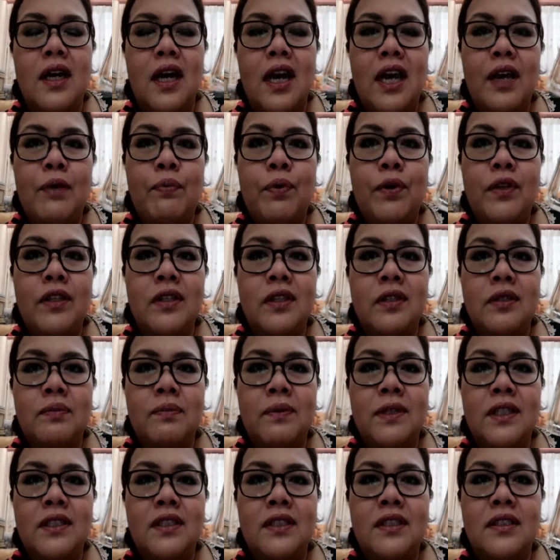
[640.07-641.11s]
I bought this
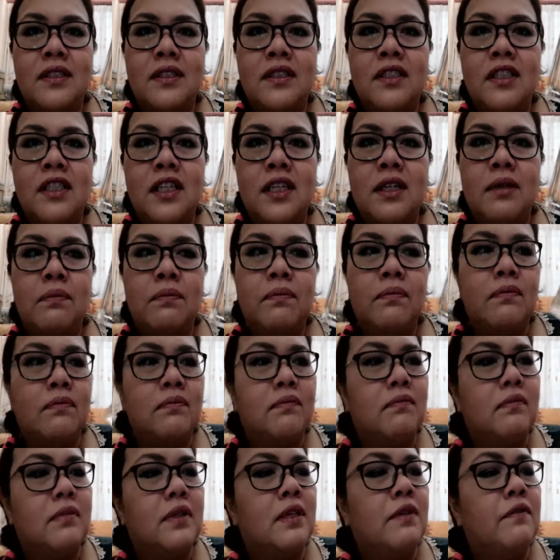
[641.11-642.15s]
because it's cheap,
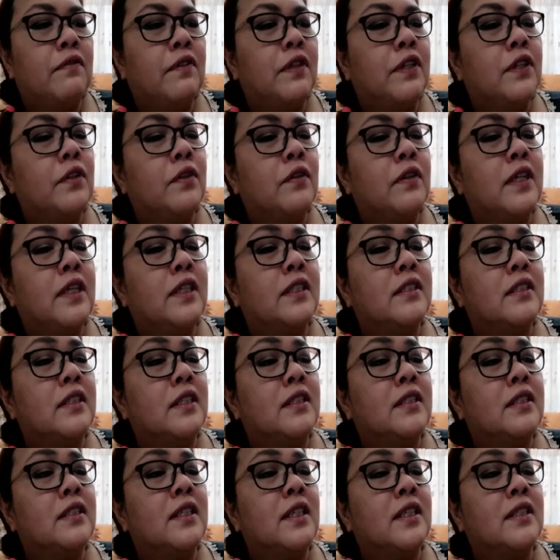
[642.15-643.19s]
even though it
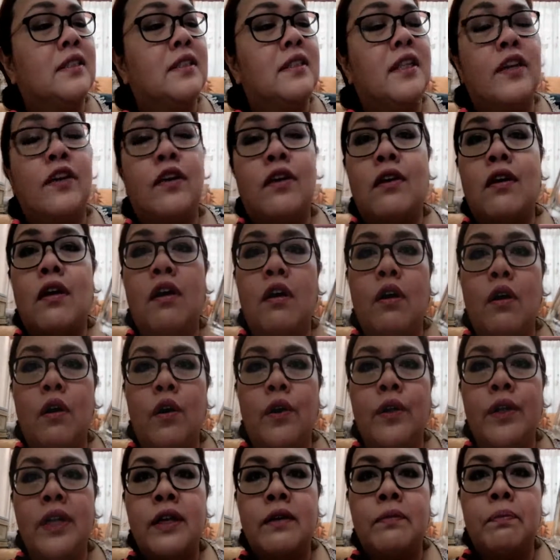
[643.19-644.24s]
says that all
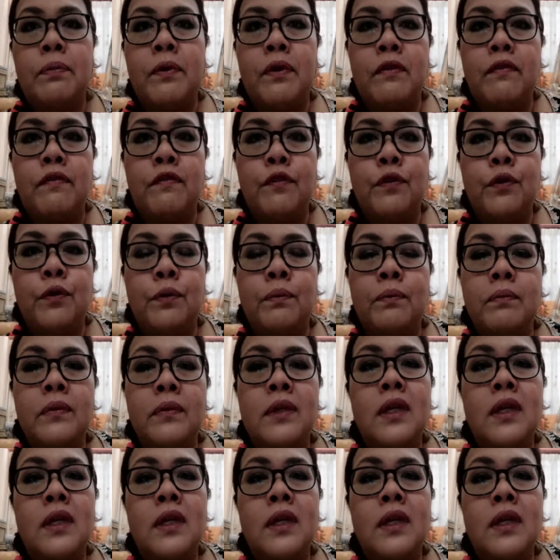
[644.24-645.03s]
the perfume